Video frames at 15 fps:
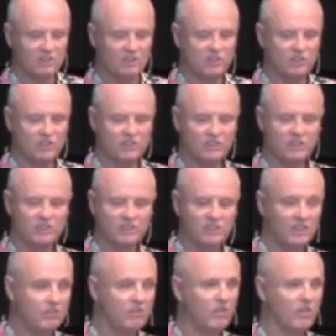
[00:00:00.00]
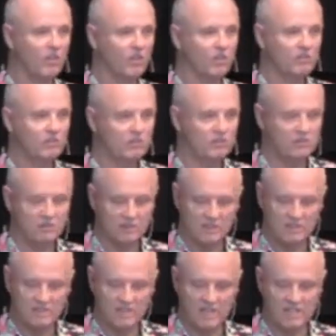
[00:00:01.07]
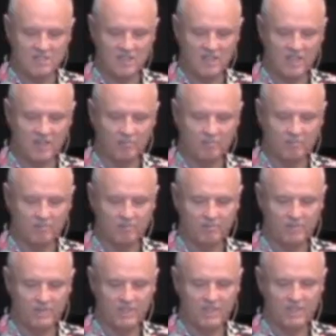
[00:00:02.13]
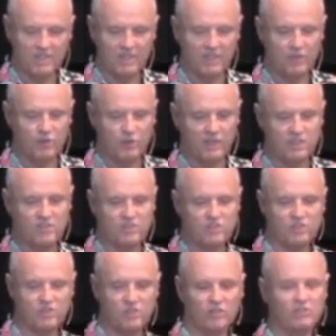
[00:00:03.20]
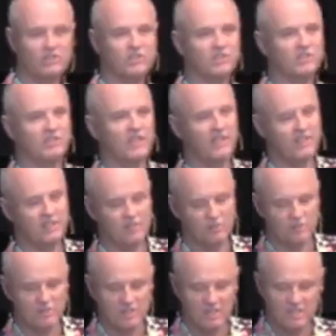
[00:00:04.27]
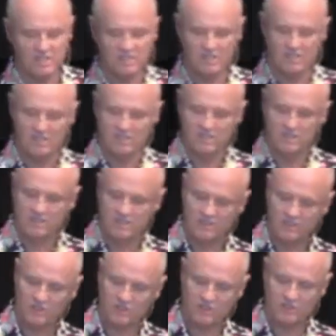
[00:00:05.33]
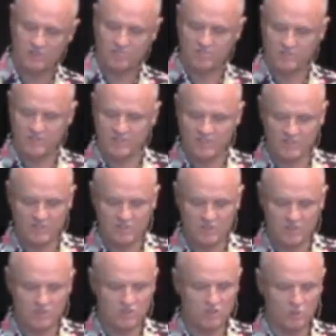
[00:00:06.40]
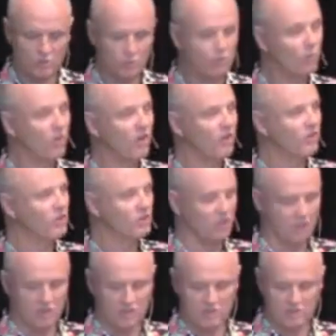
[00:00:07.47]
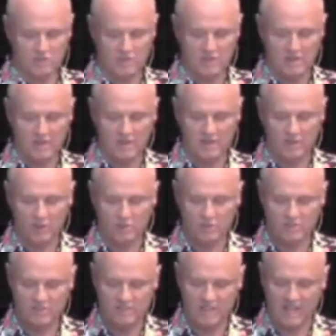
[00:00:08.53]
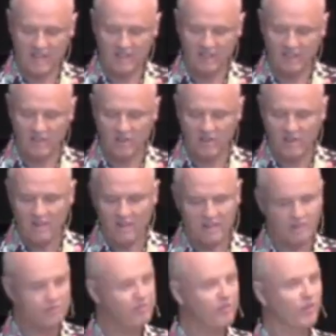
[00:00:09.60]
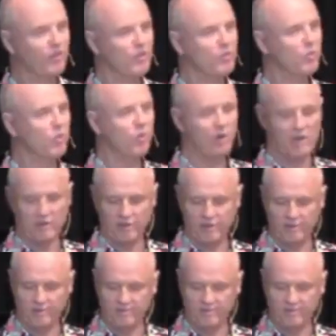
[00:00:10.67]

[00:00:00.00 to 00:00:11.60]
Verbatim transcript: Jesus, even though it's not time, he directs the servants to take those six stone water jars that were standing there and to fill them with water.